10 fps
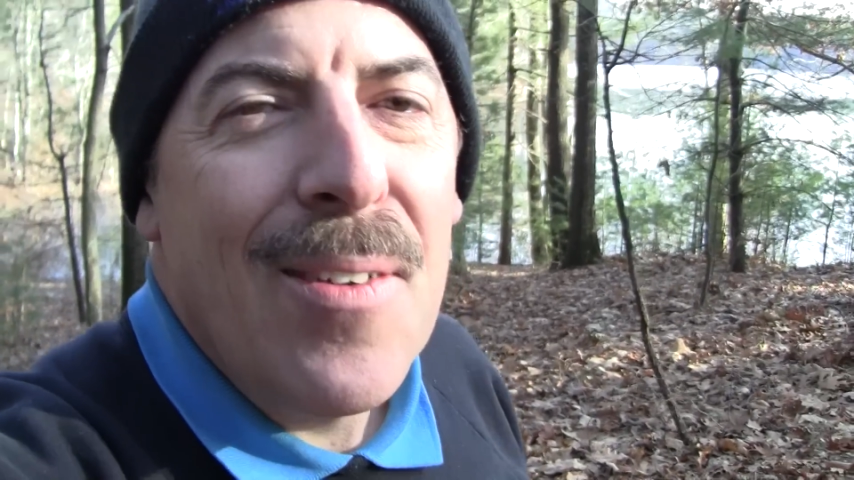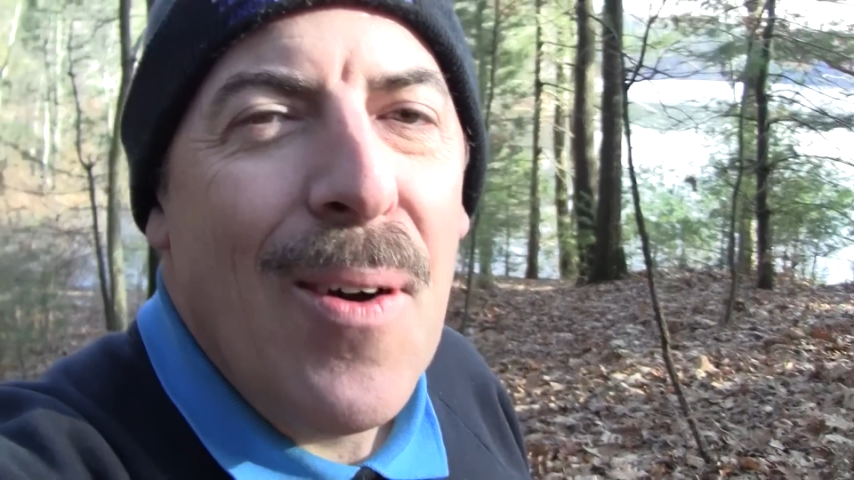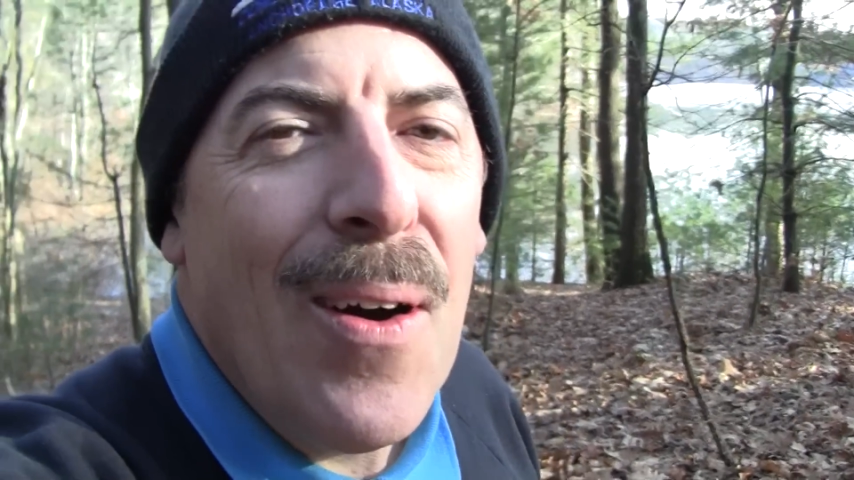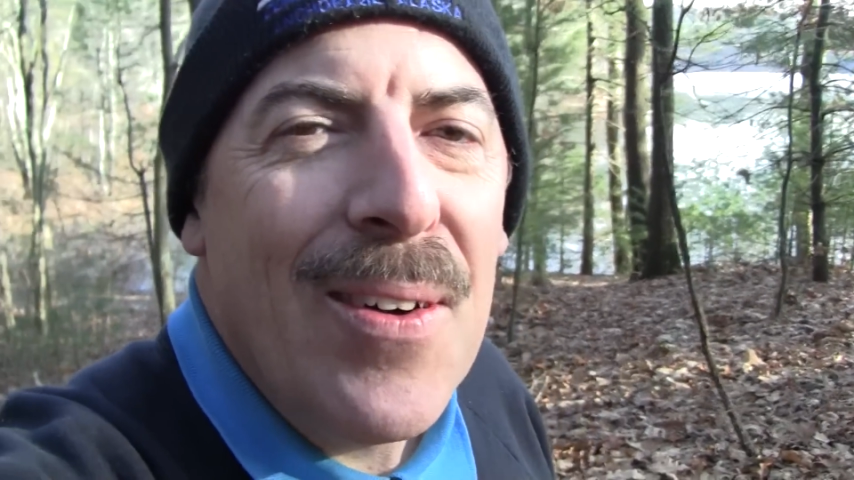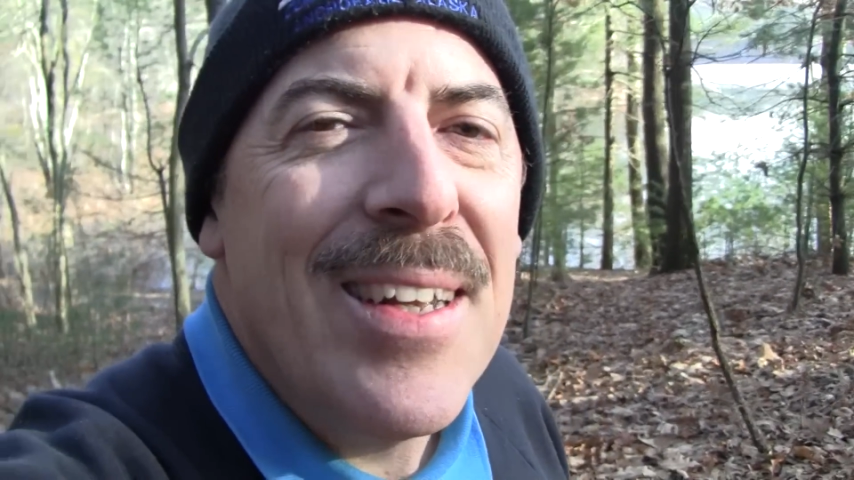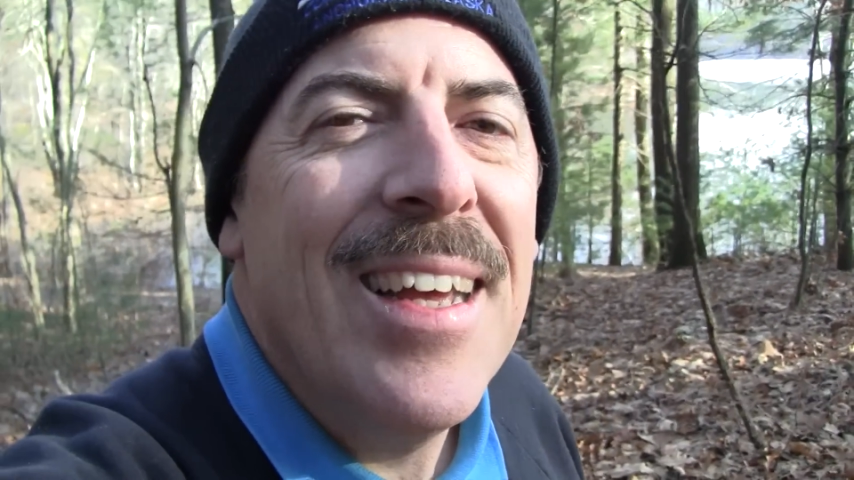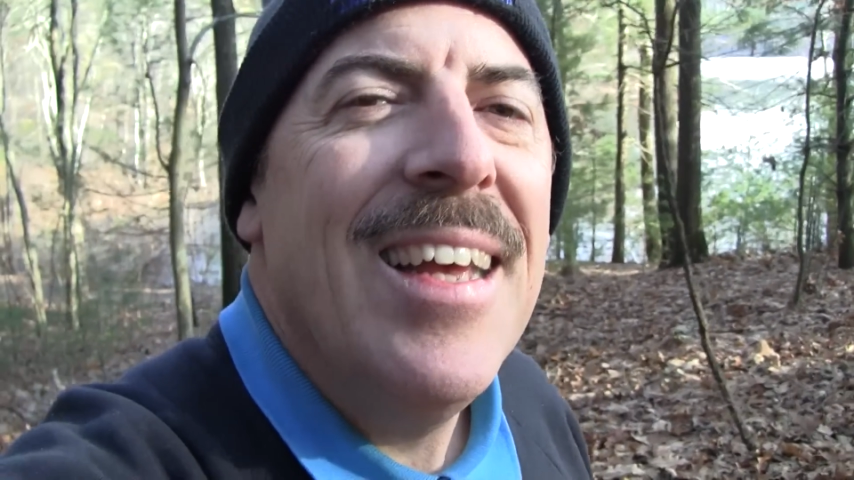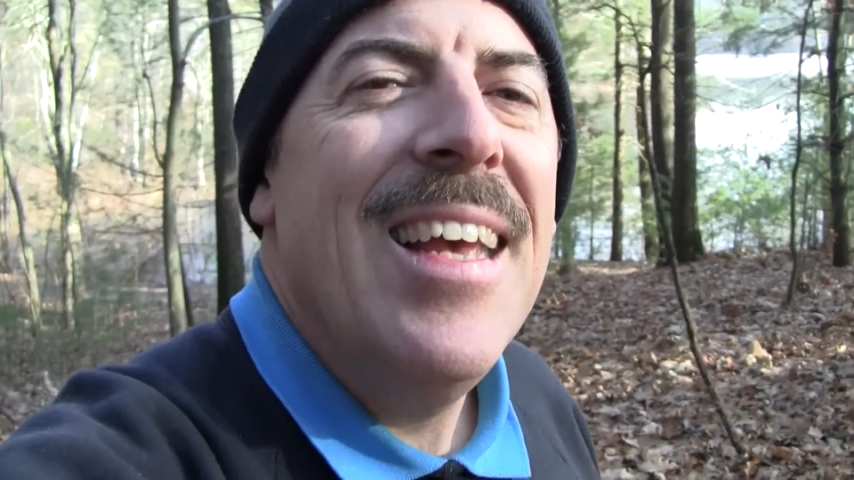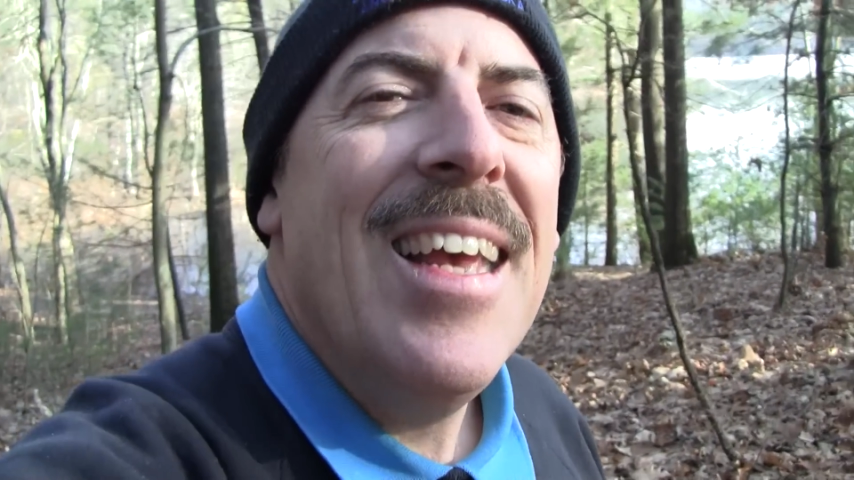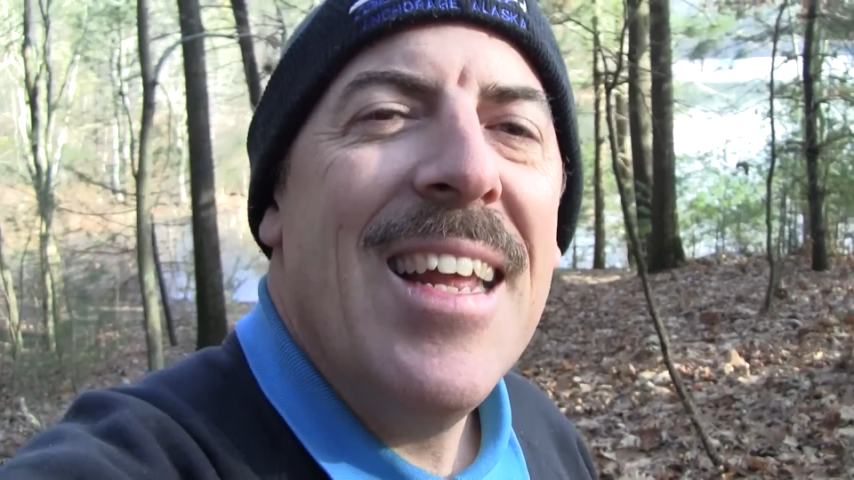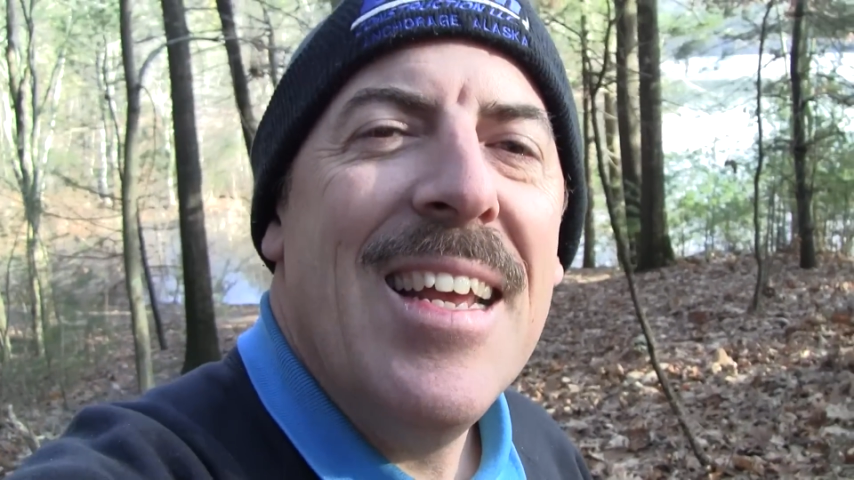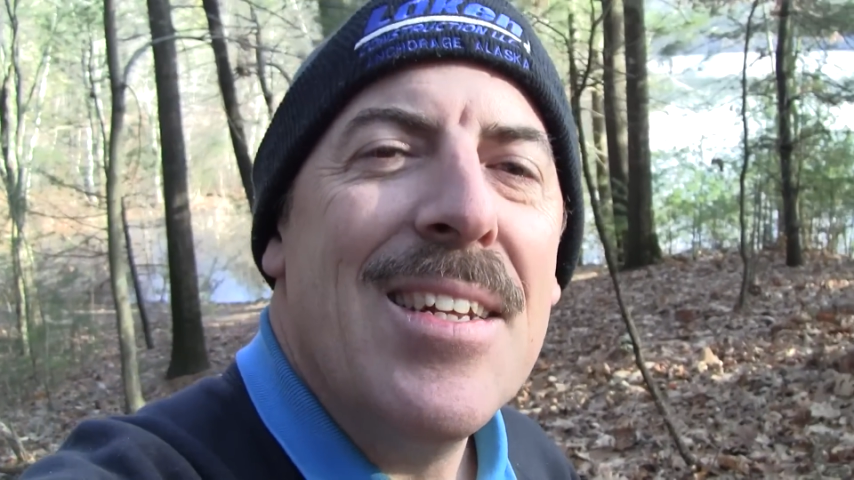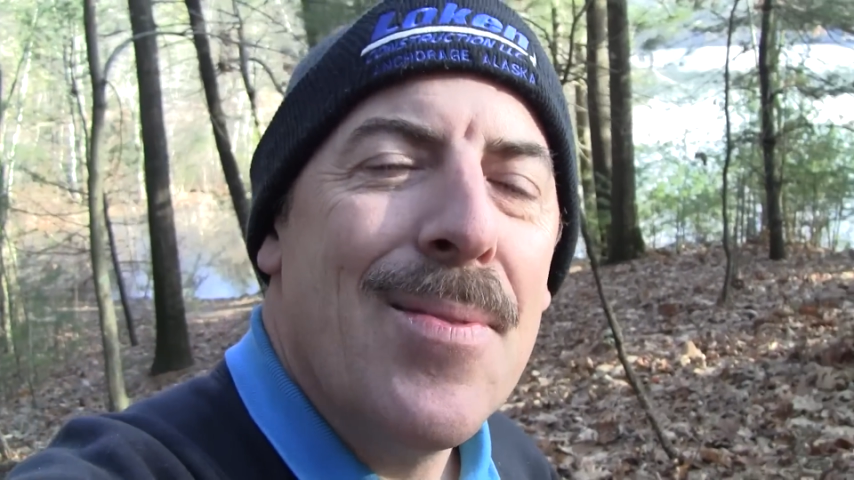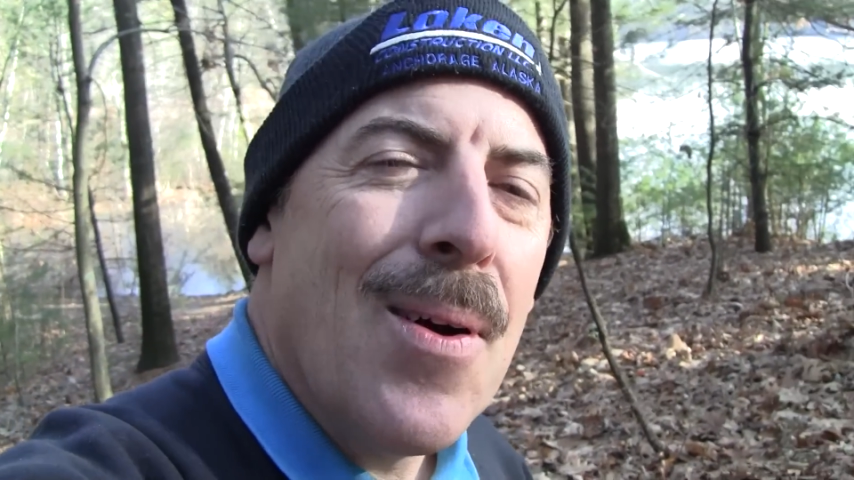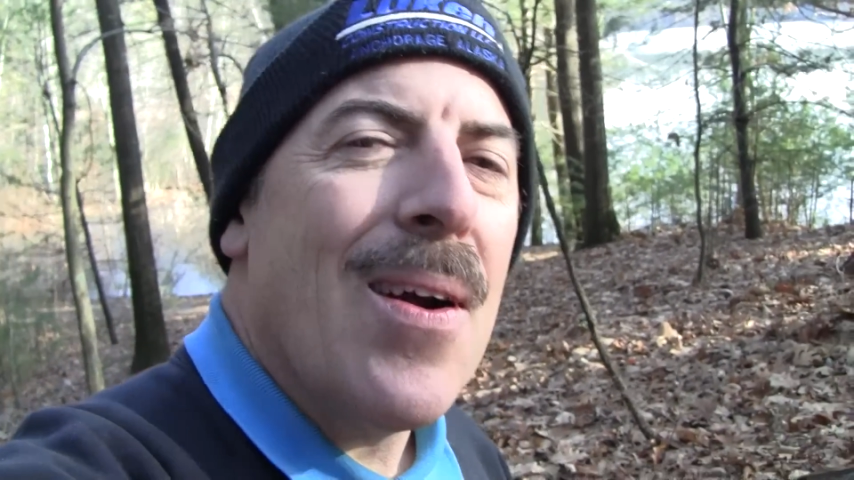quote in
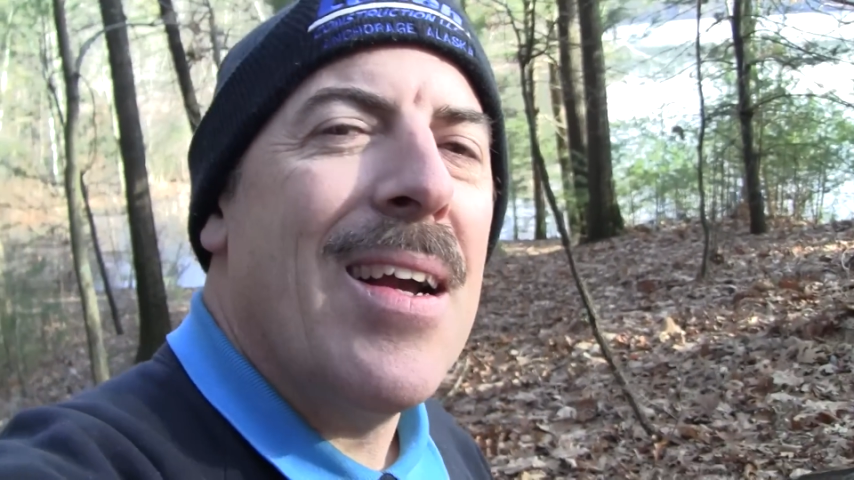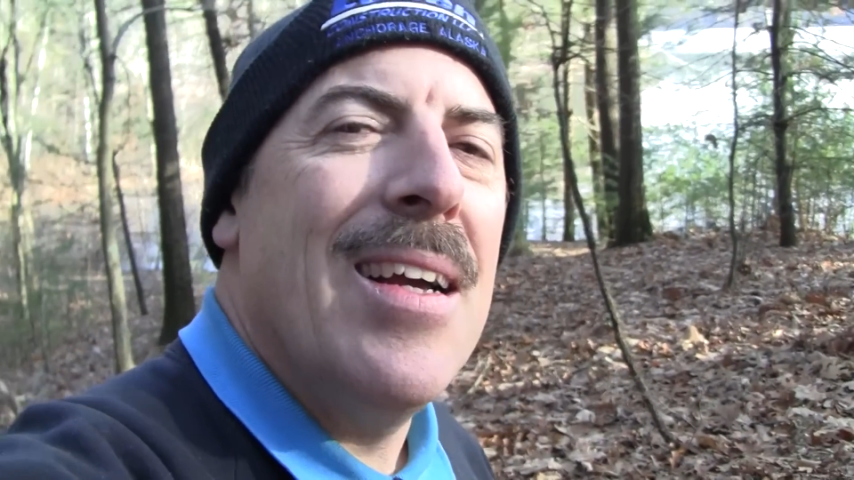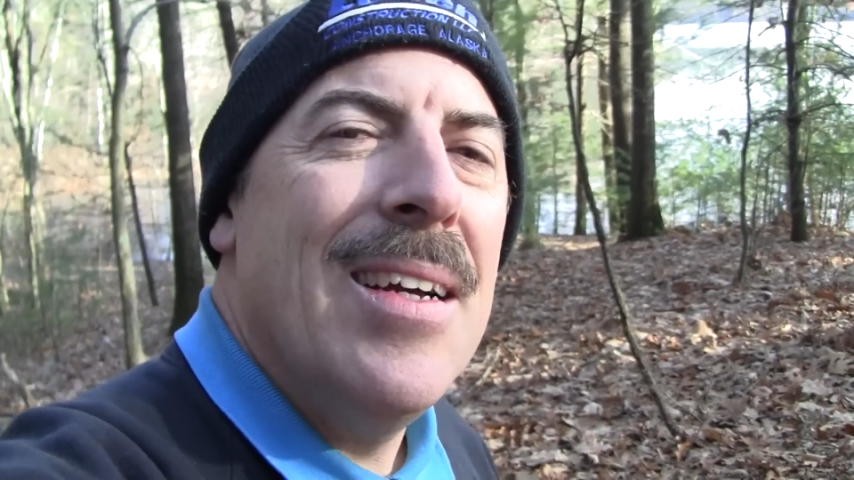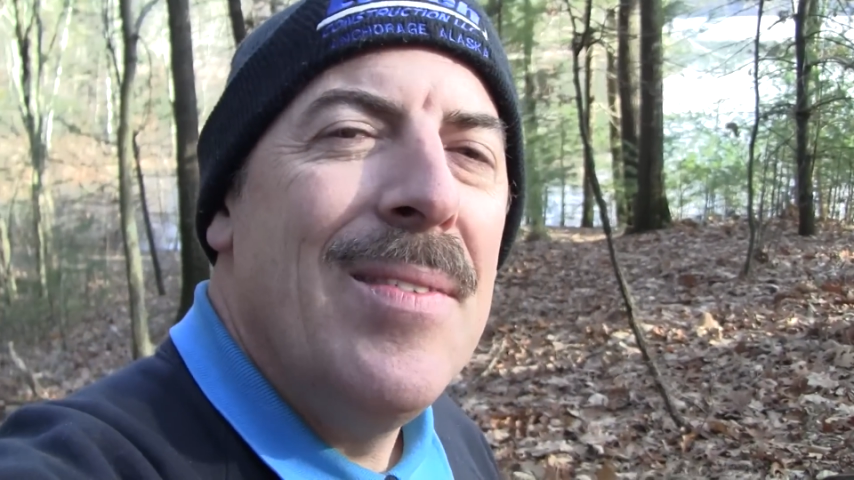his work.